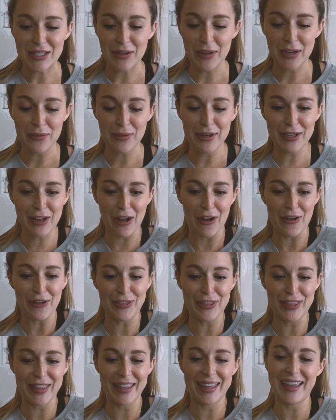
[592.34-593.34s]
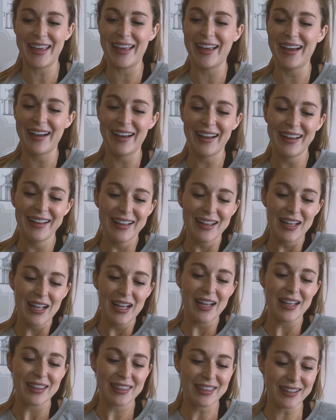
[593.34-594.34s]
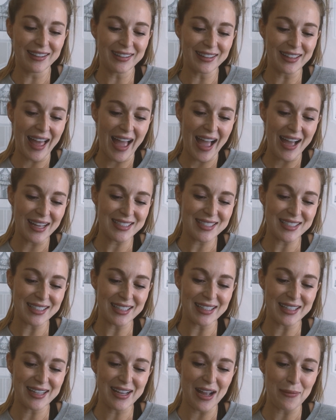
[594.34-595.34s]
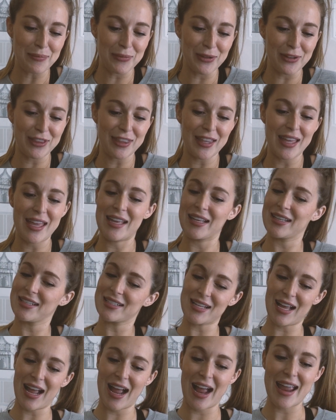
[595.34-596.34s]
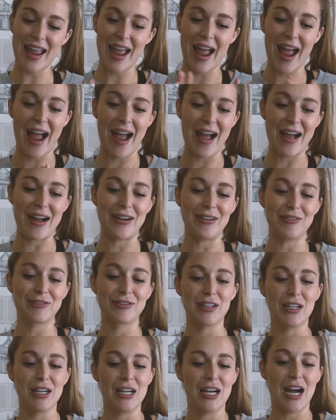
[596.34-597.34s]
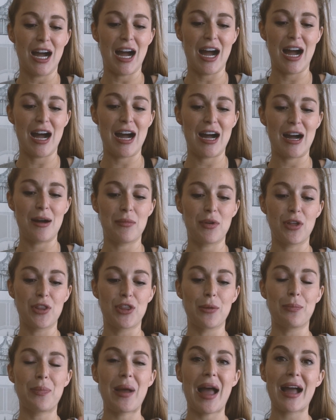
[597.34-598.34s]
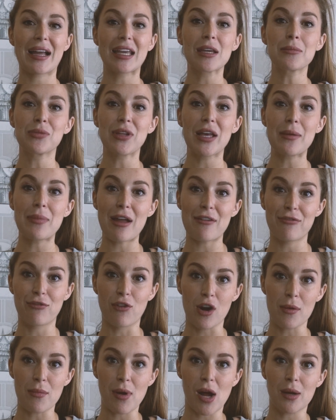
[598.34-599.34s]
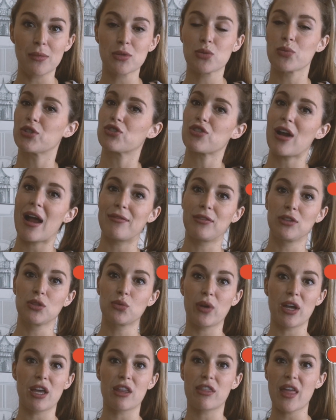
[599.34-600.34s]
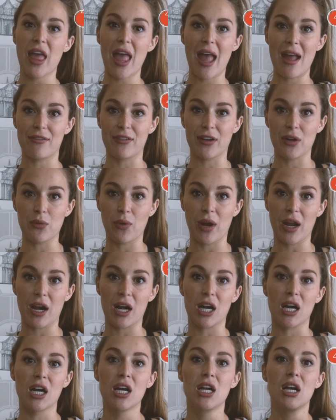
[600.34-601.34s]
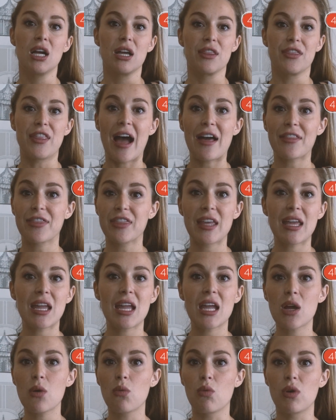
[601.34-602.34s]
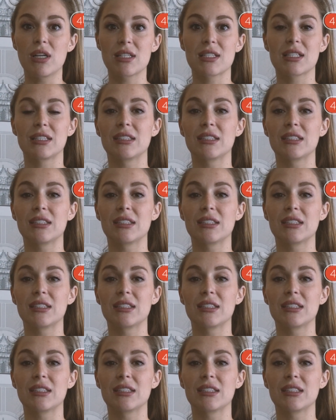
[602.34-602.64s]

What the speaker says: So here we go. The last couple things I have The pack and play by four moms we traveled with everywhere. That thing was a